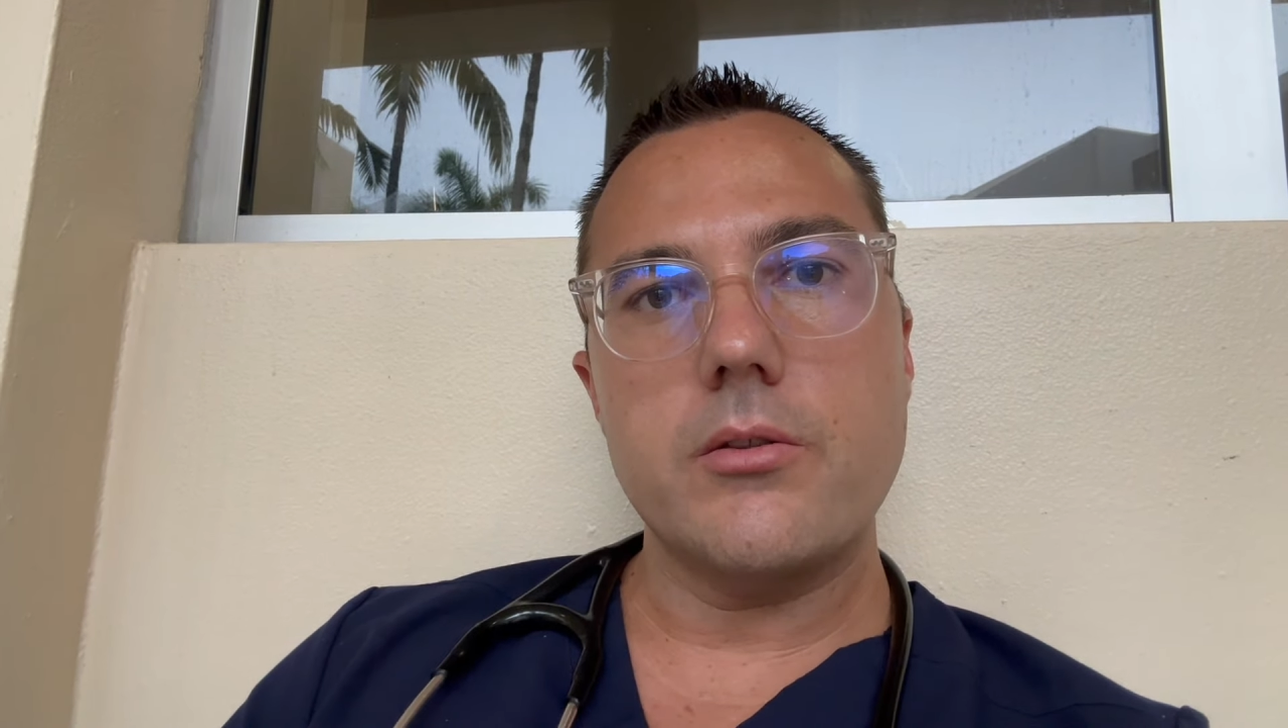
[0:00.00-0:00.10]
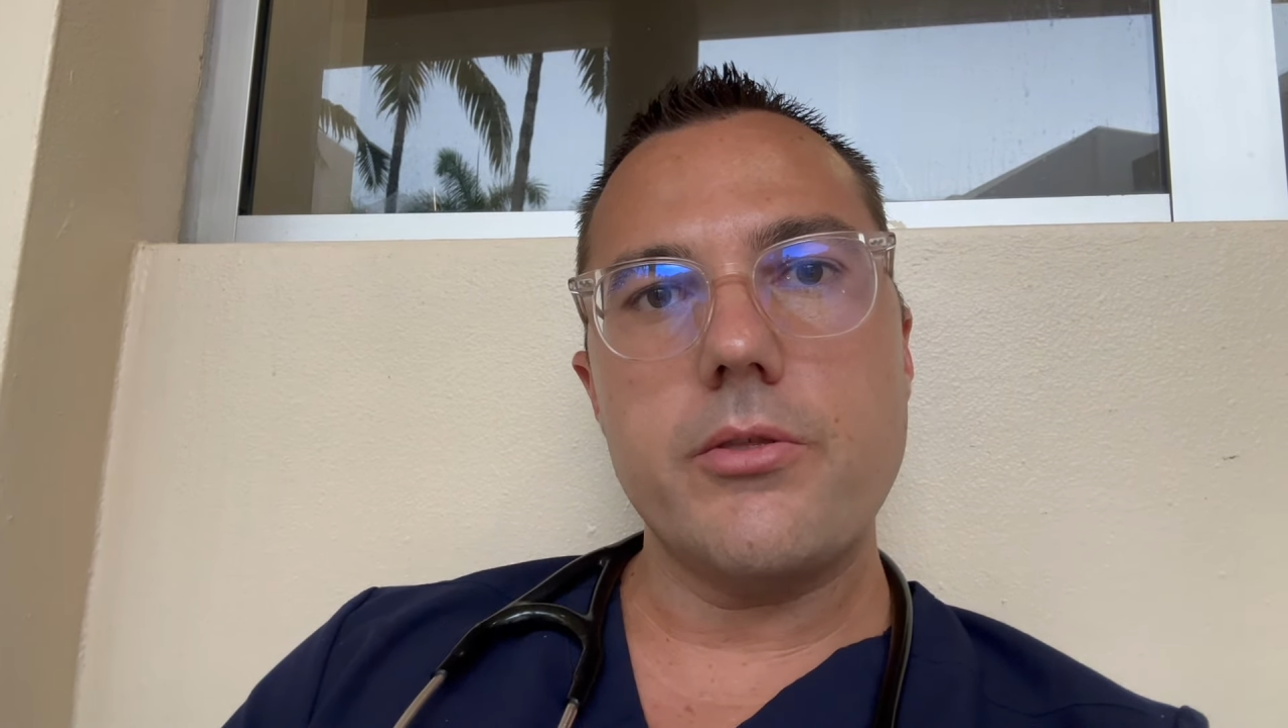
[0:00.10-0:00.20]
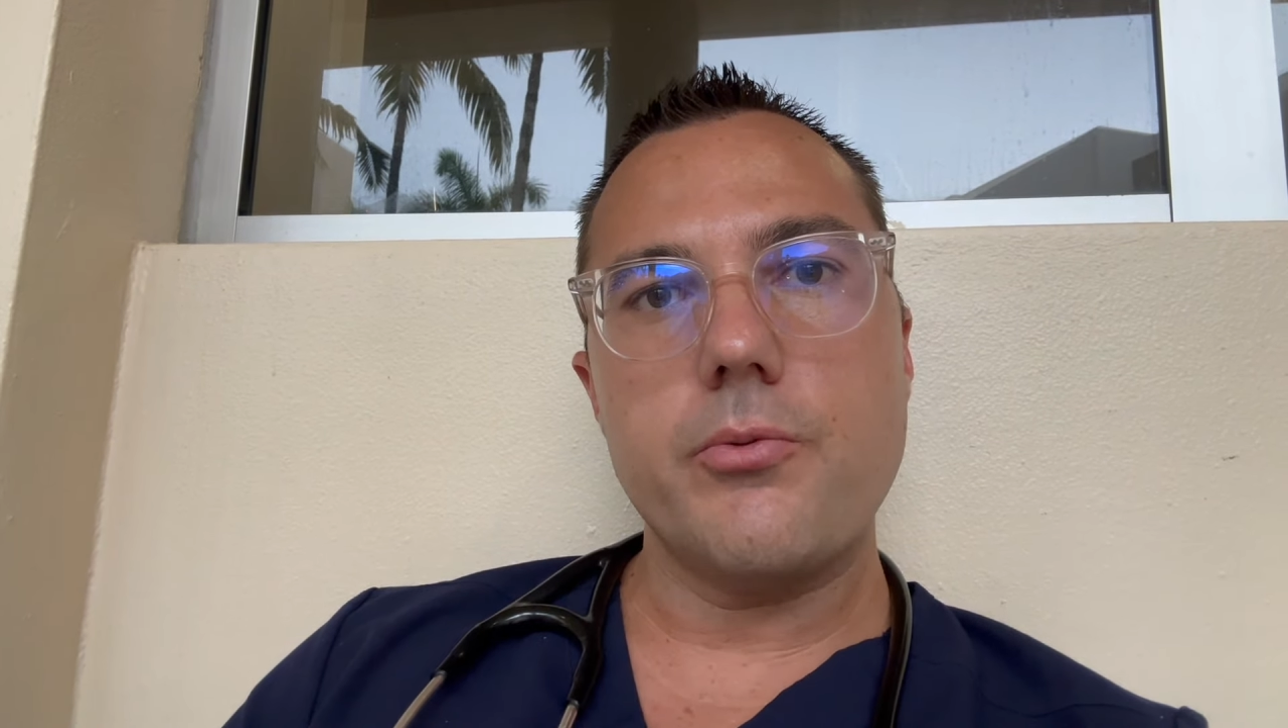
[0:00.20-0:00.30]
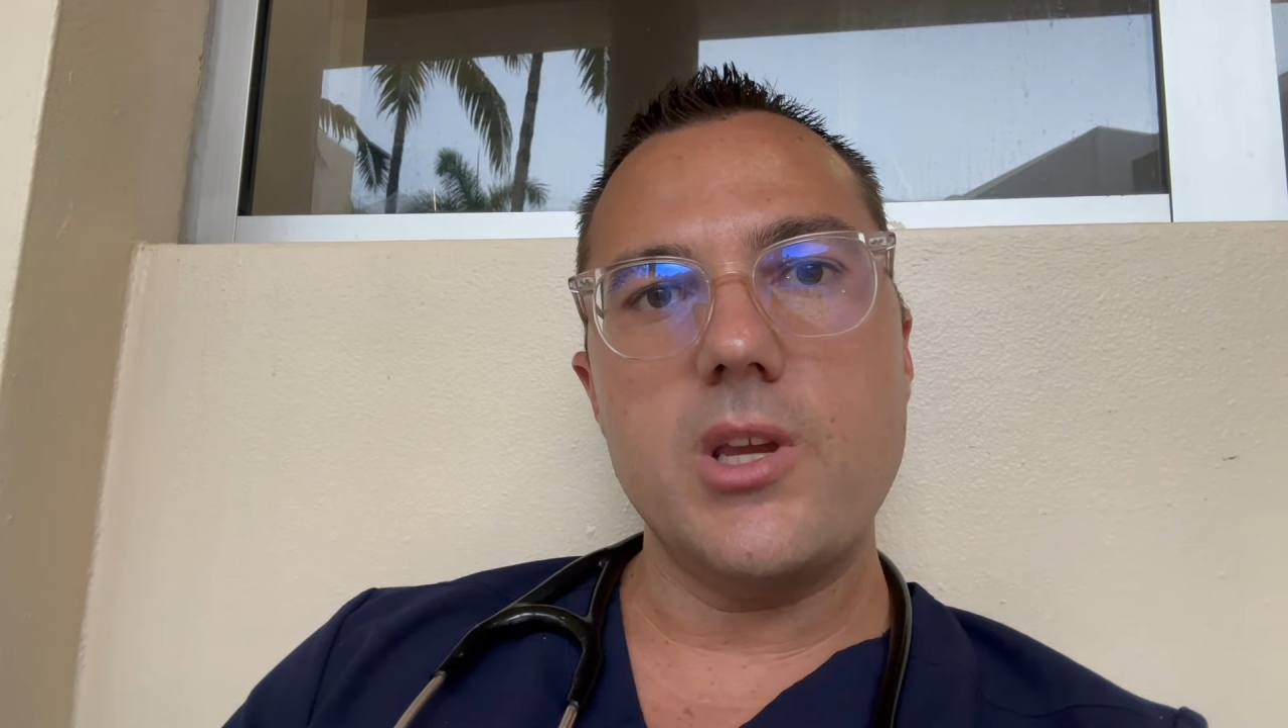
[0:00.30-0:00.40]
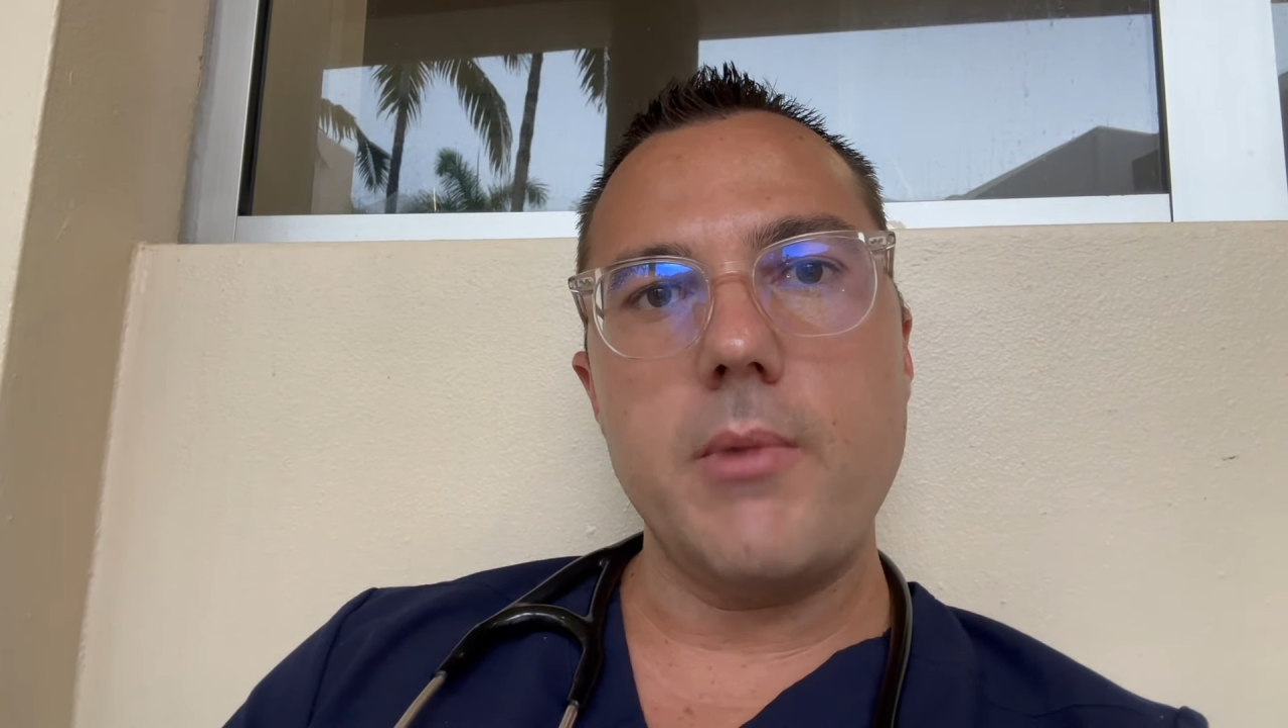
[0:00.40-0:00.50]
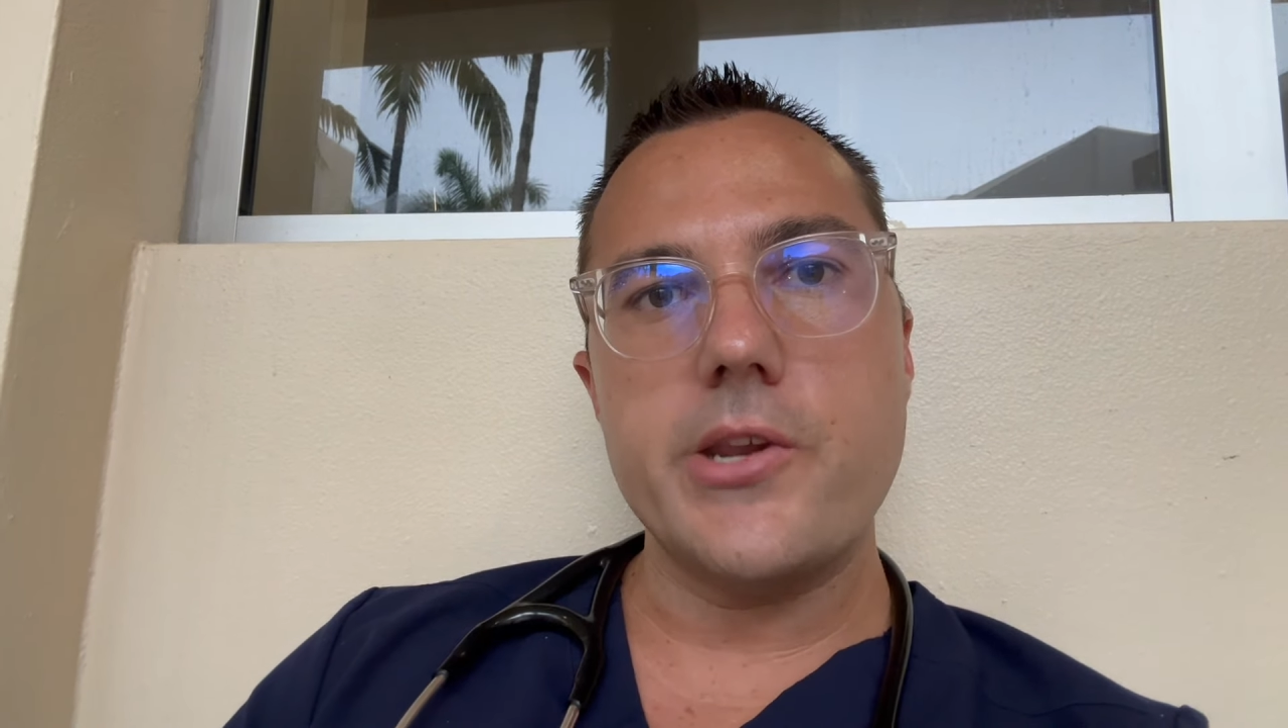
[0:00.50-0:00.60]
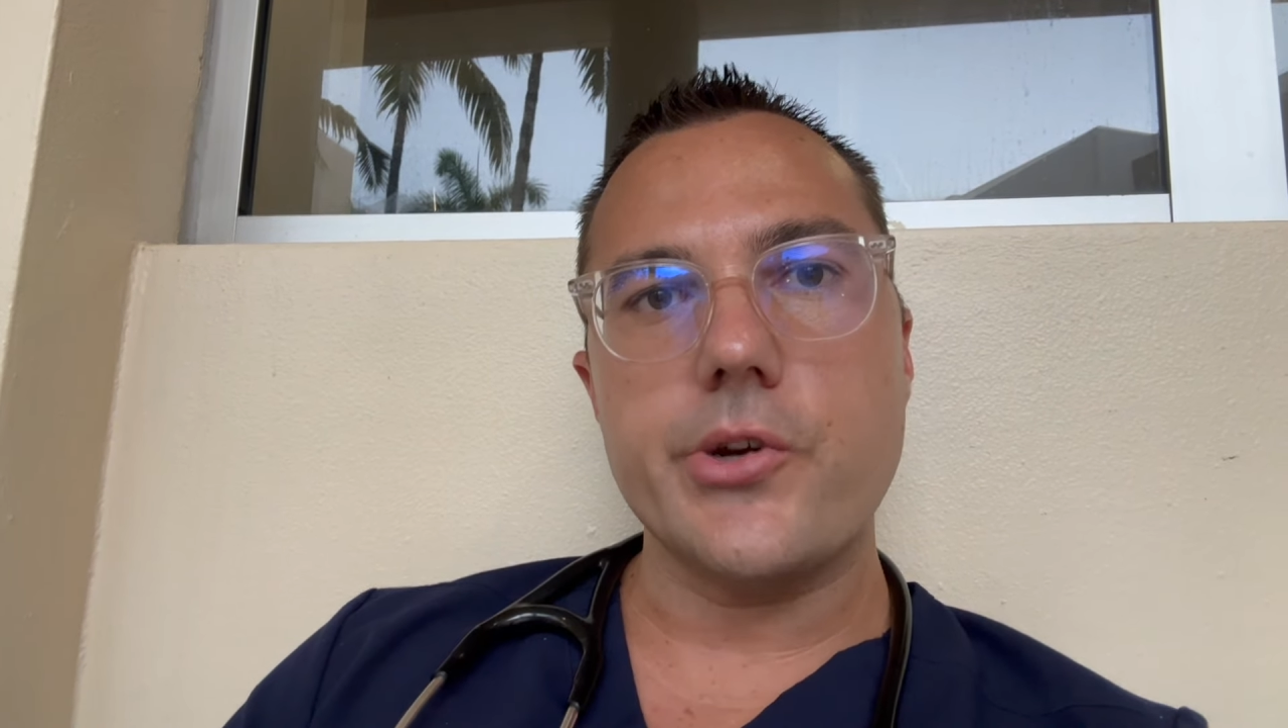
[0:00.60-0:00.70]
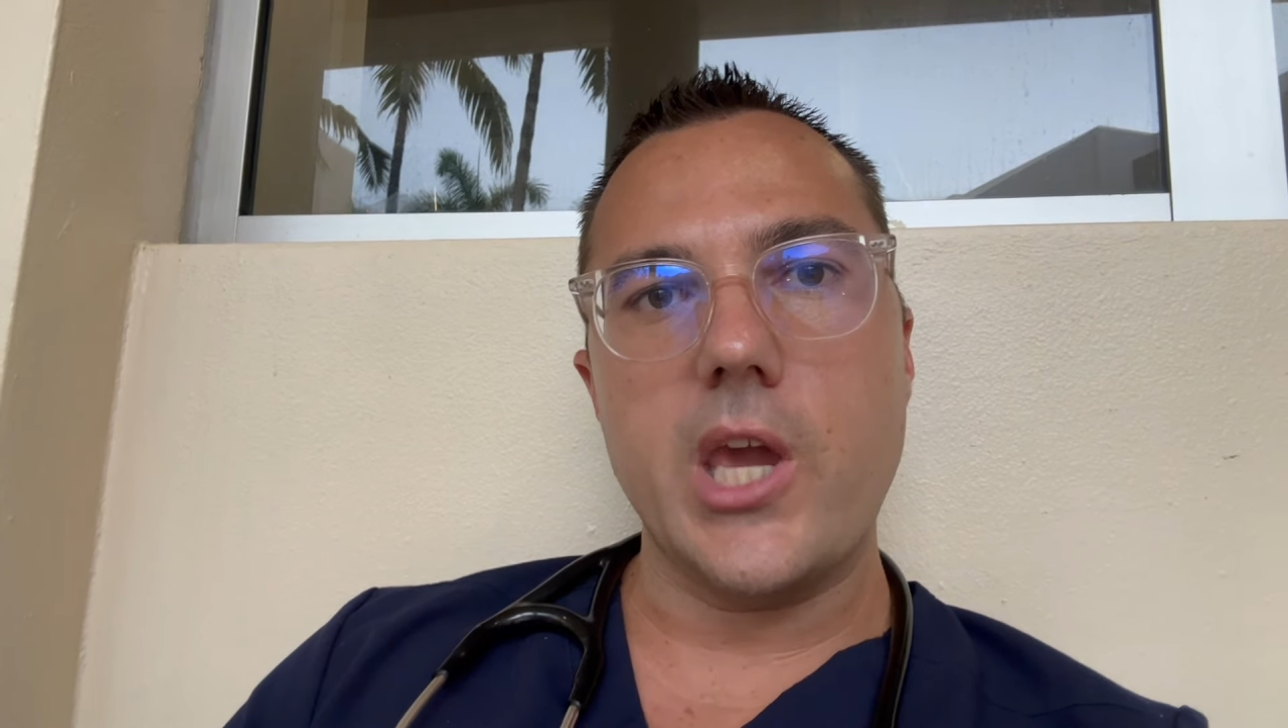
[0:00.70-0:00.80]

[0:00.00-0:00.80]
three major